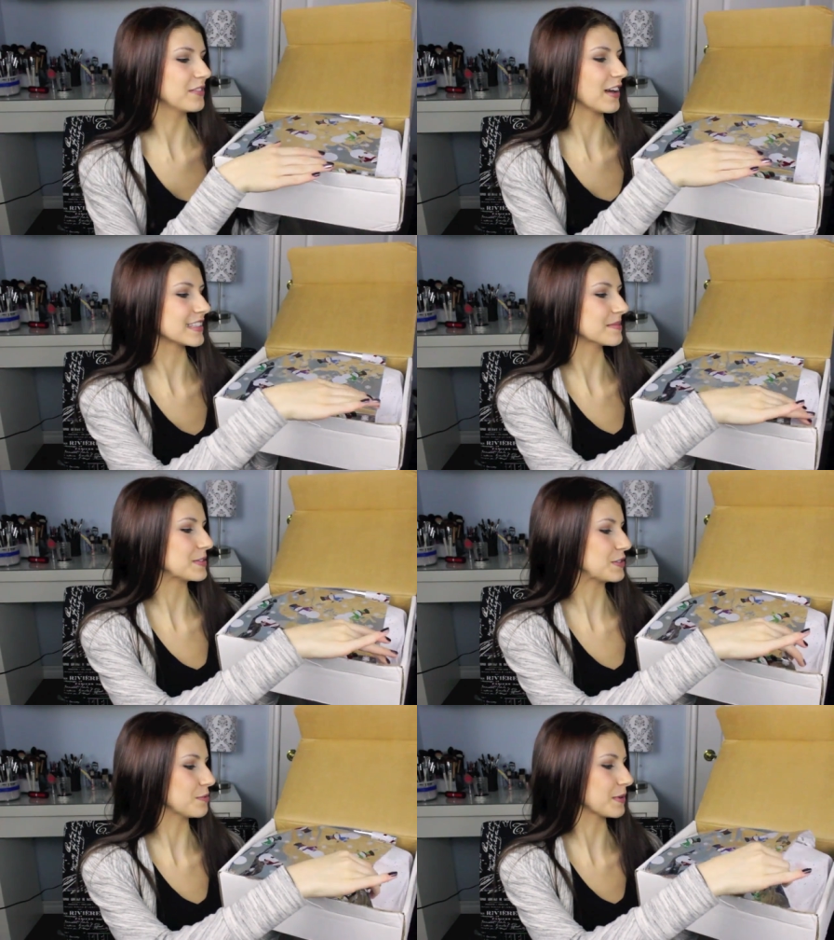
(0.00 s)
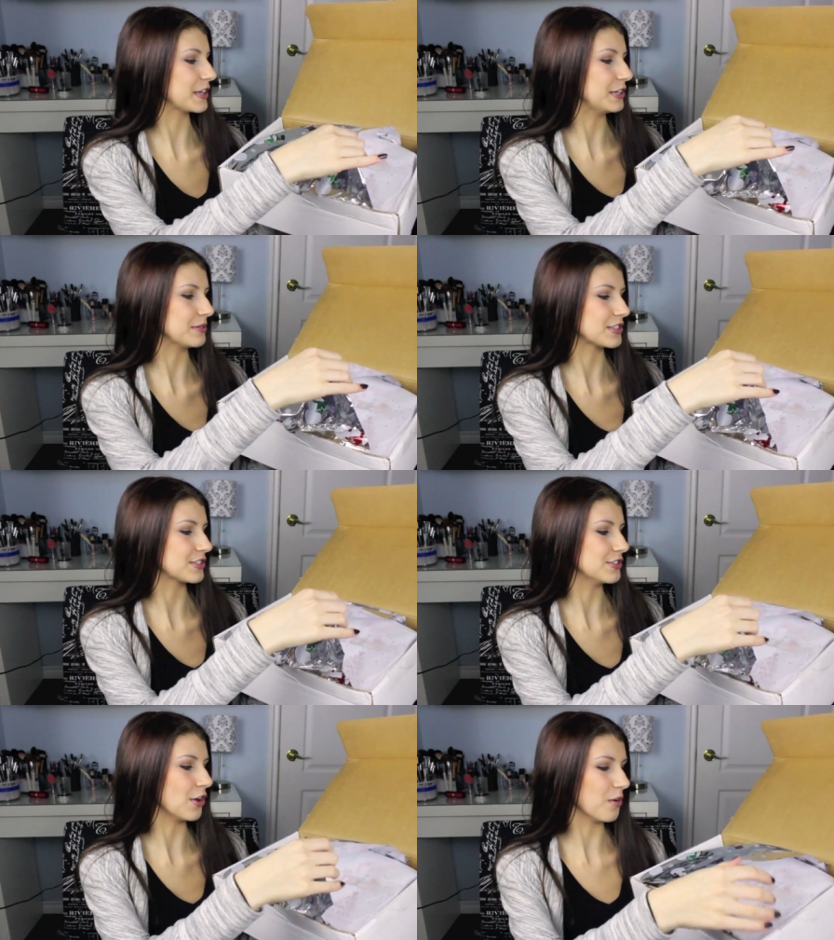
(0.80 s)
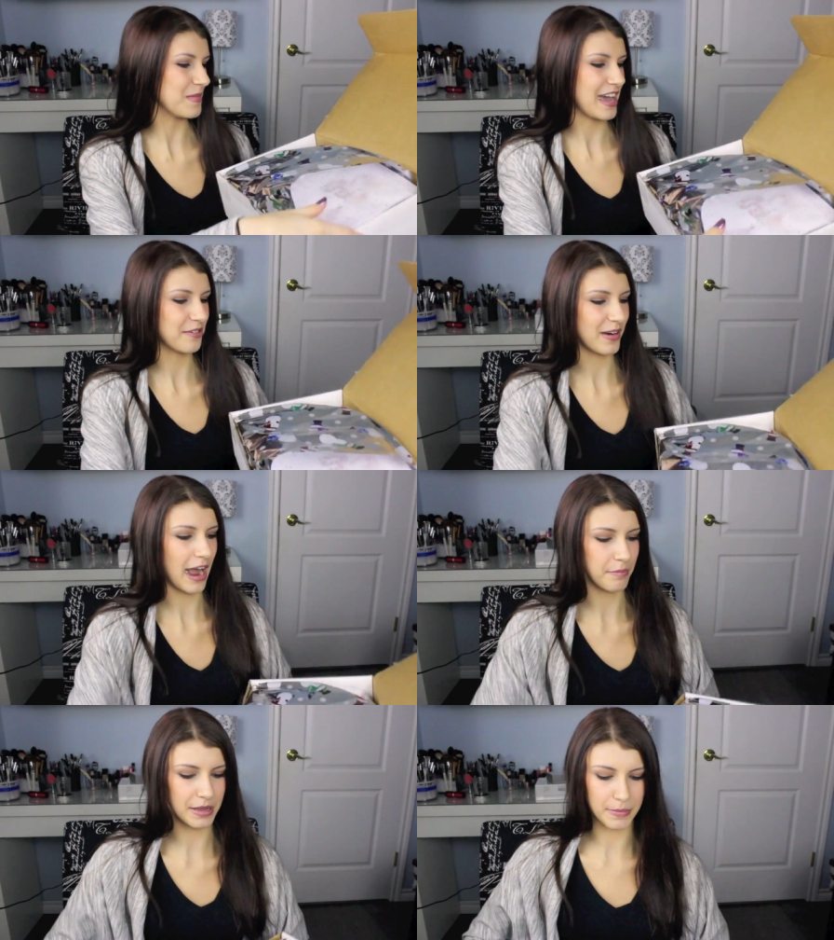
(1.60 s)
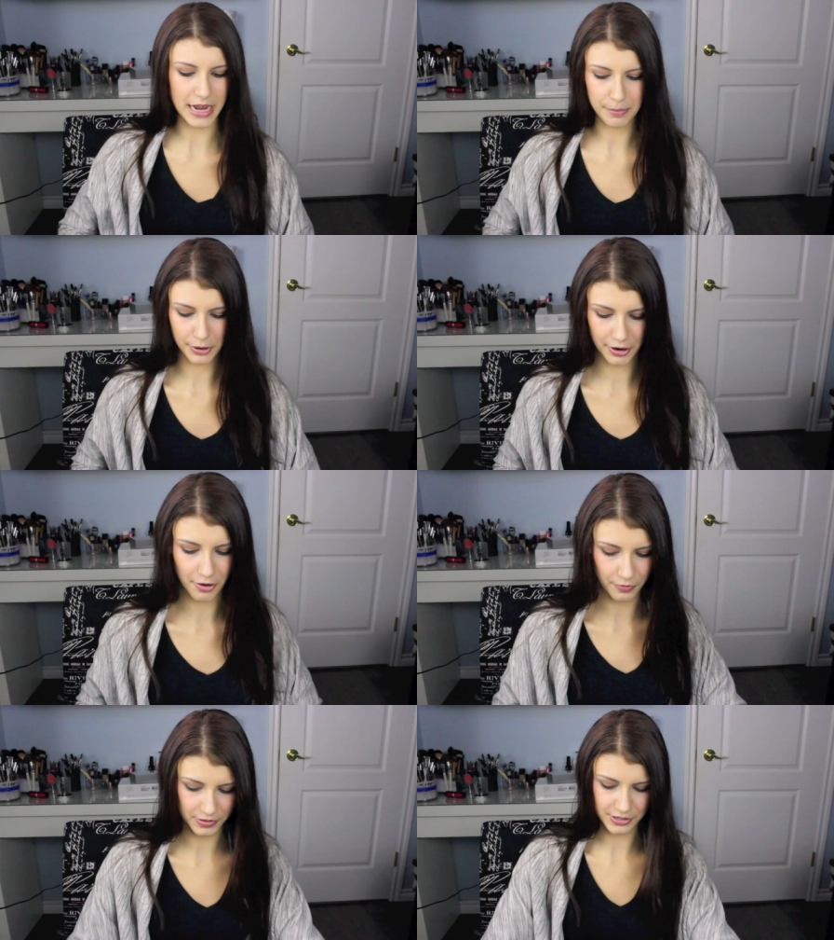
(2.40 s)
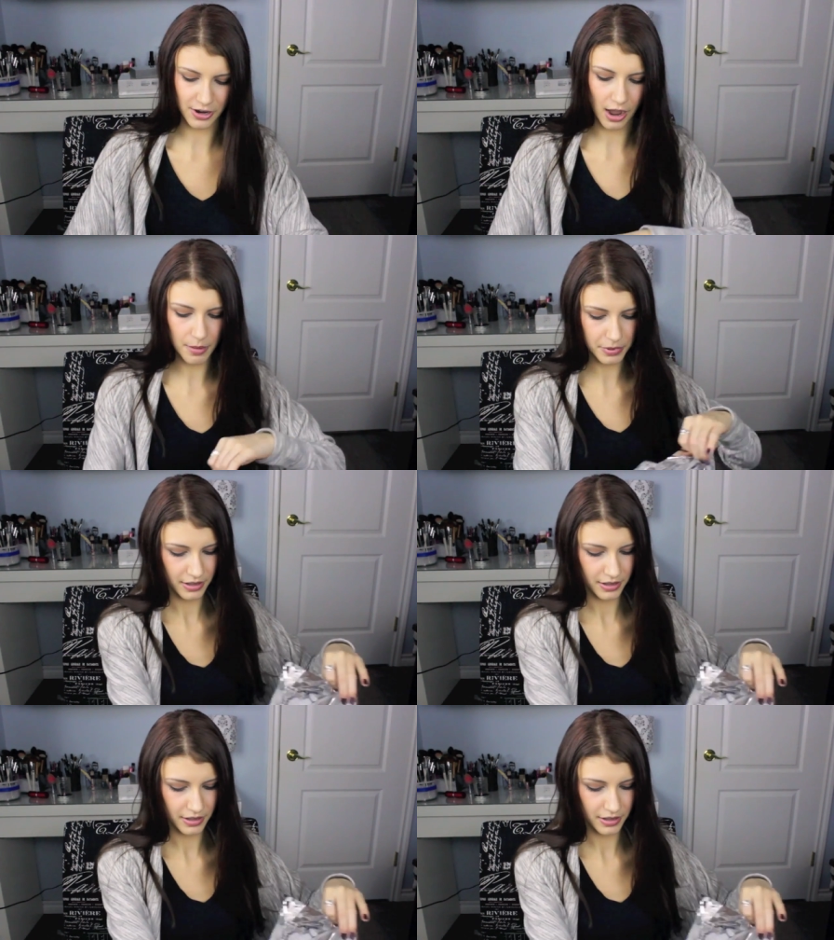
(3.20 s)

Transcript: We've got some super cute snowman wrapping paper over the top.